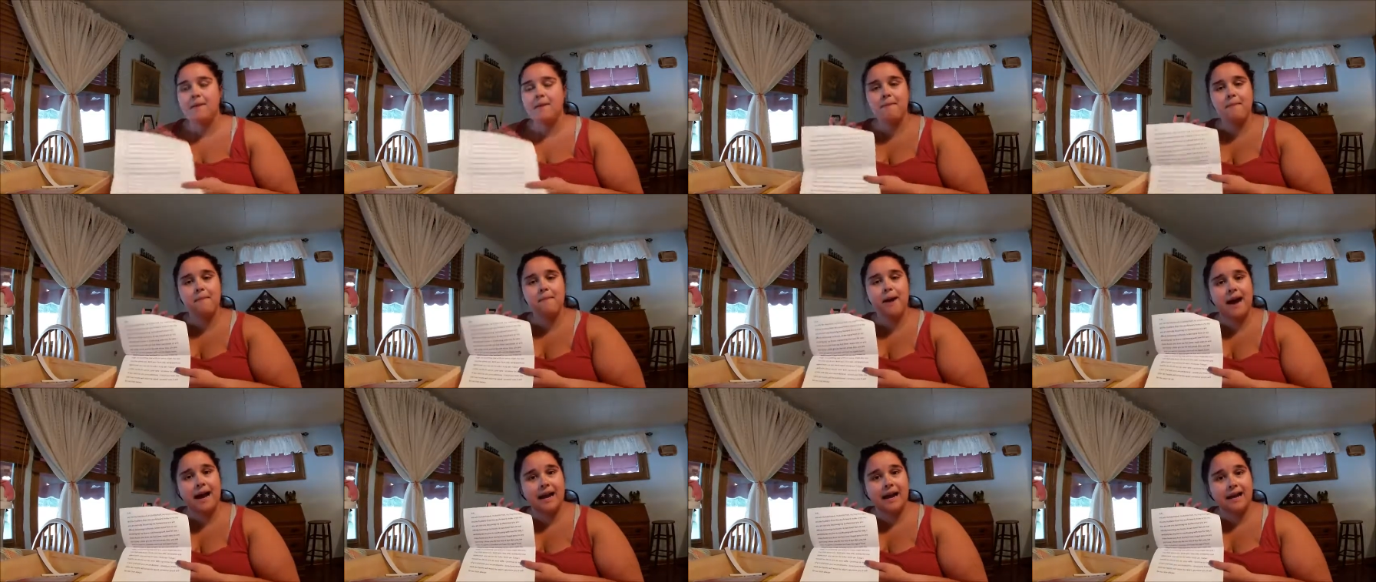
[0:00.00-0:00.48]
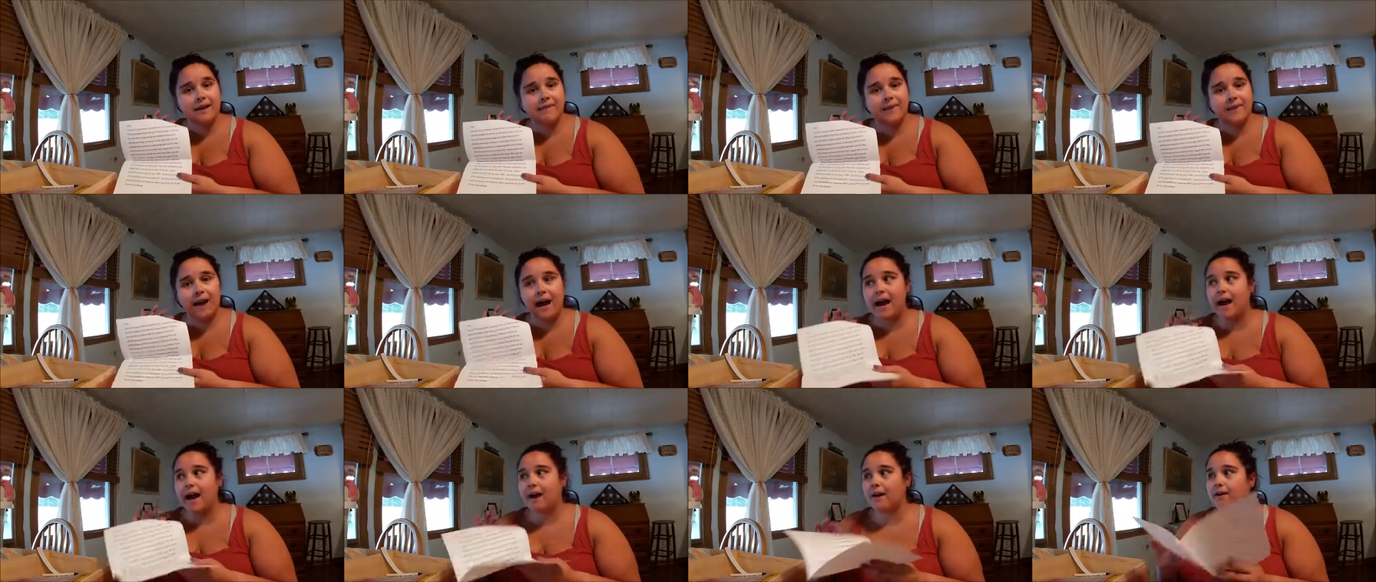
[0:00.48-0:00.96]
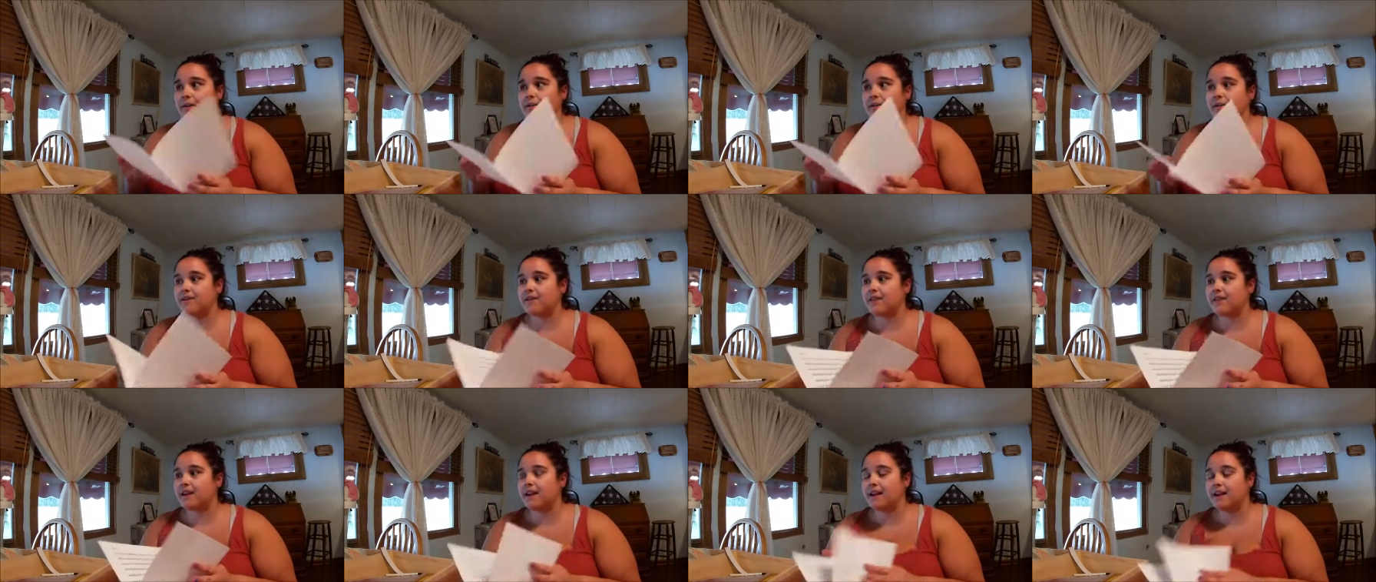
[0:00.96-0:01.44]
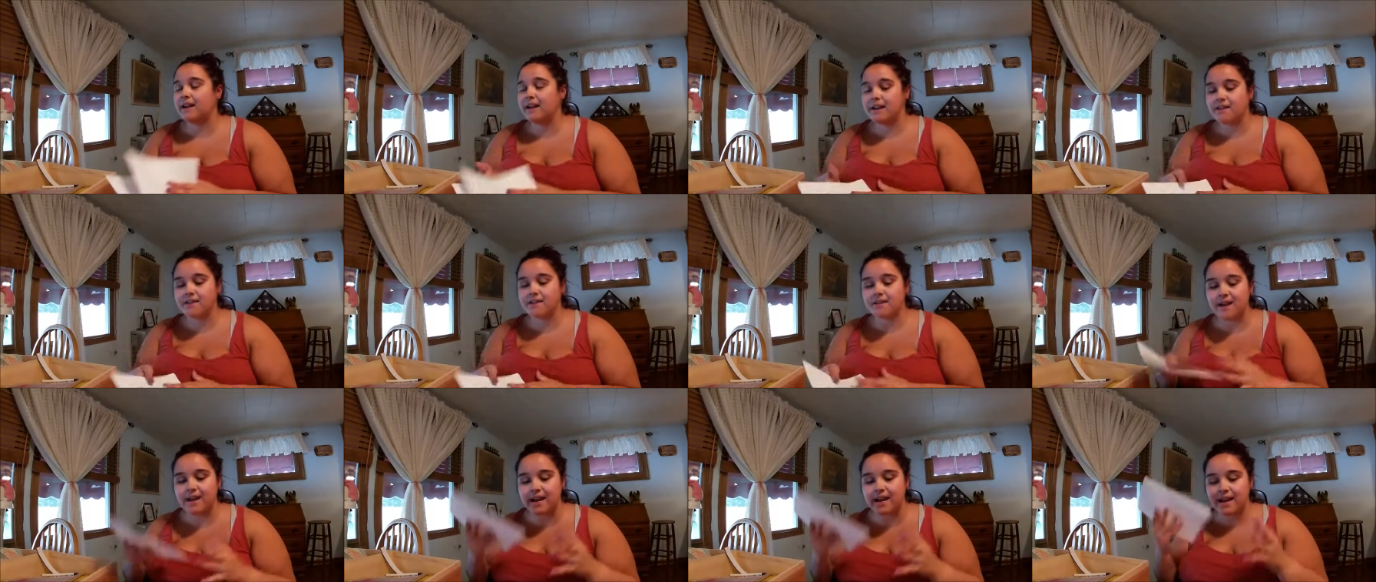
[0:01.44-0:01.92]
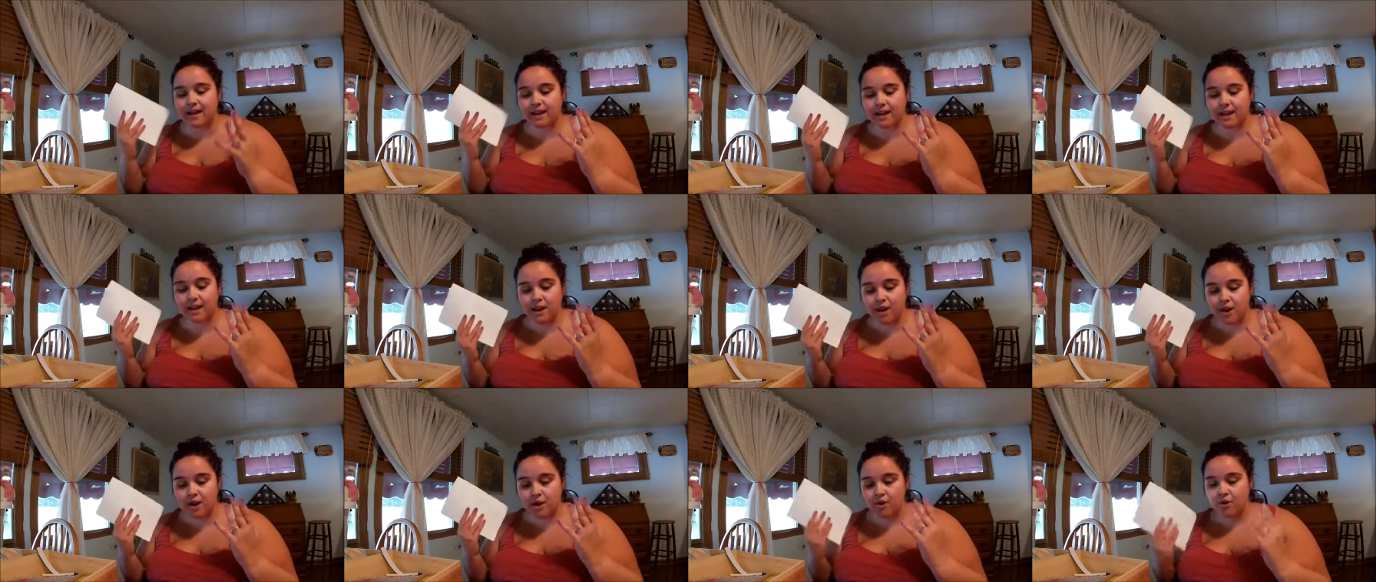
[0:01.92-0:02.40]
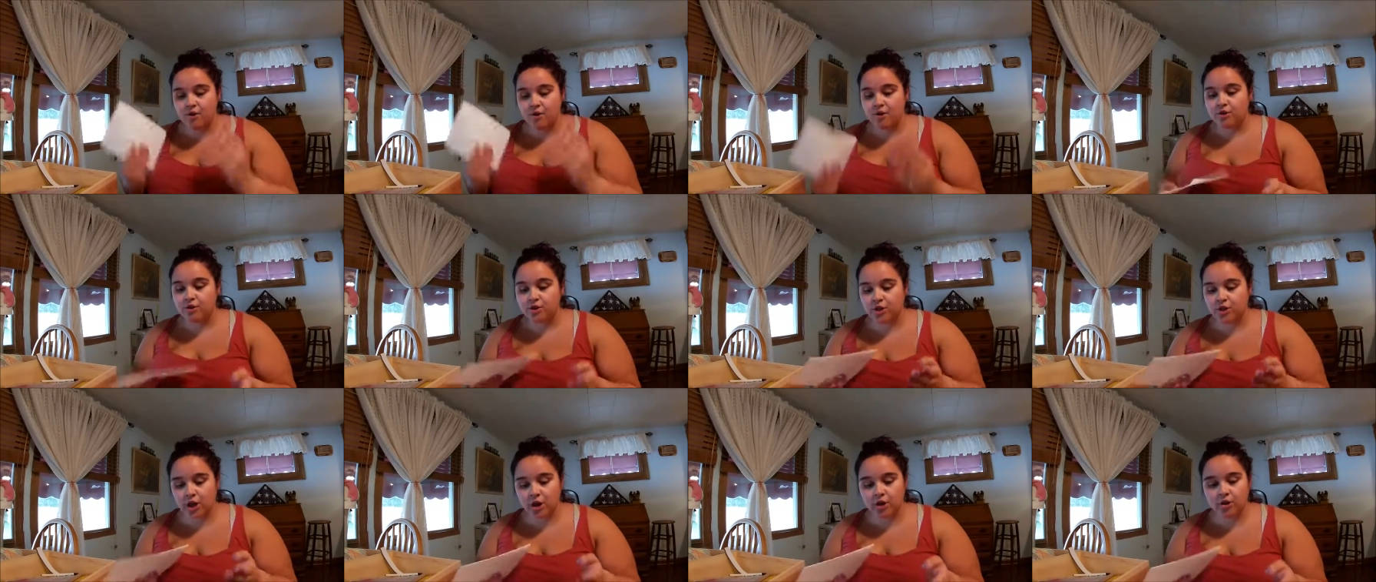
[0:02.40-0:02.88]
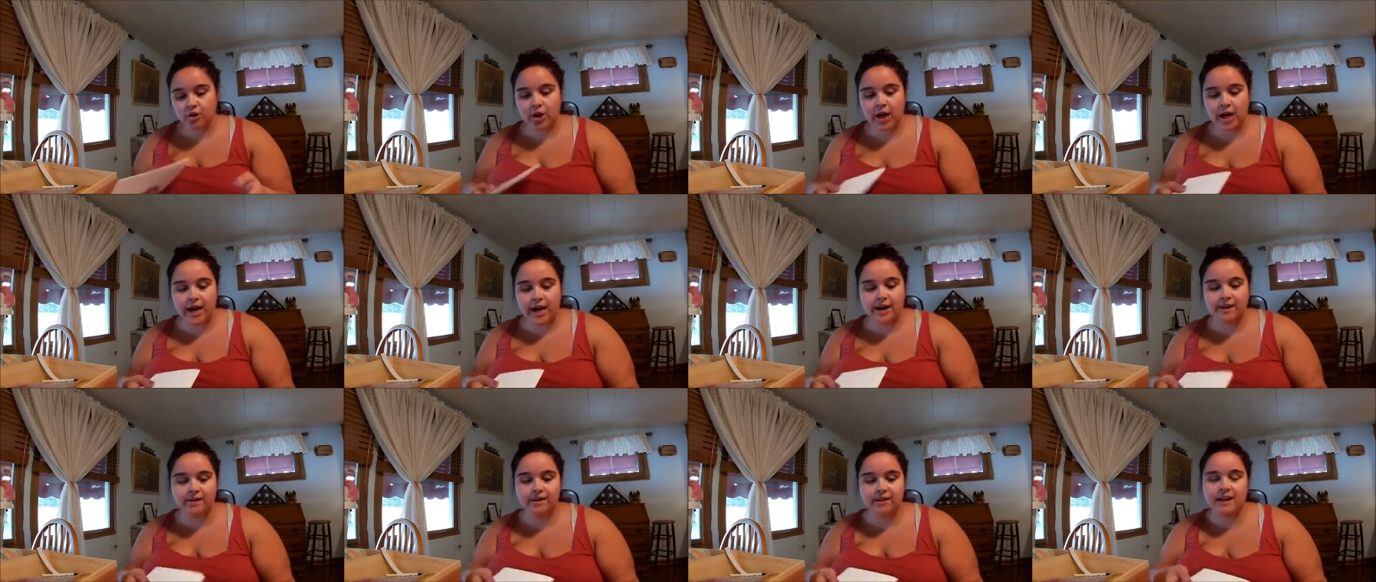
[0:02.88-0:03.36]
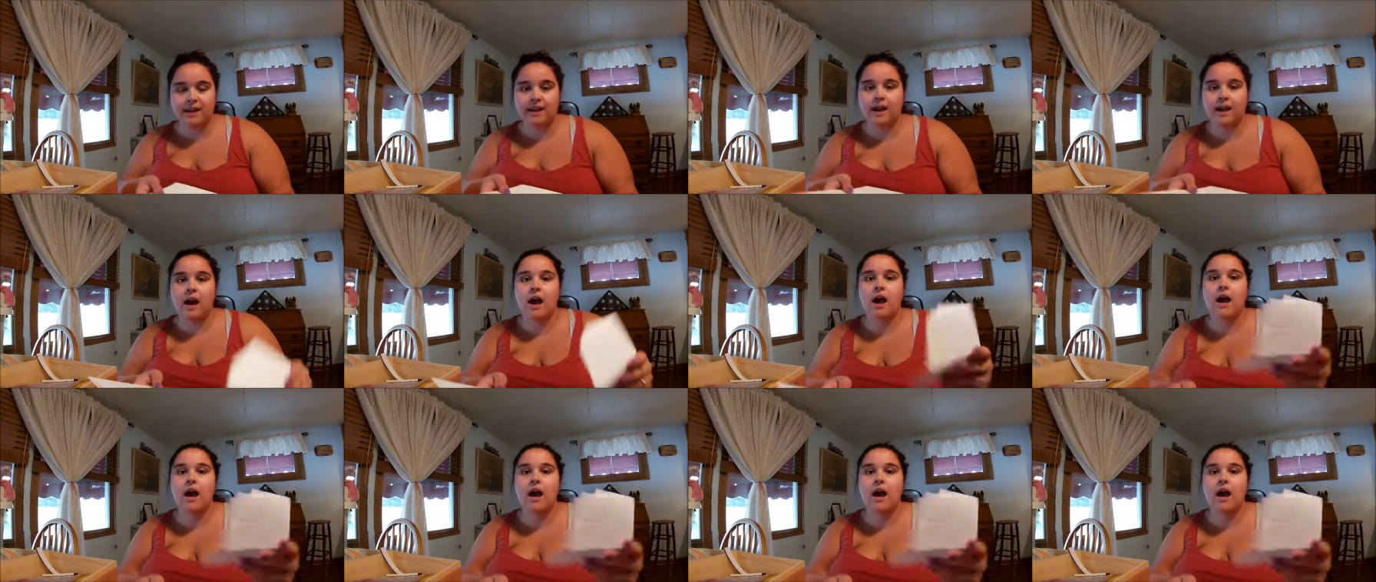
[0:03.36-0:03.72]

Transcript: My vows. It is like so crazy.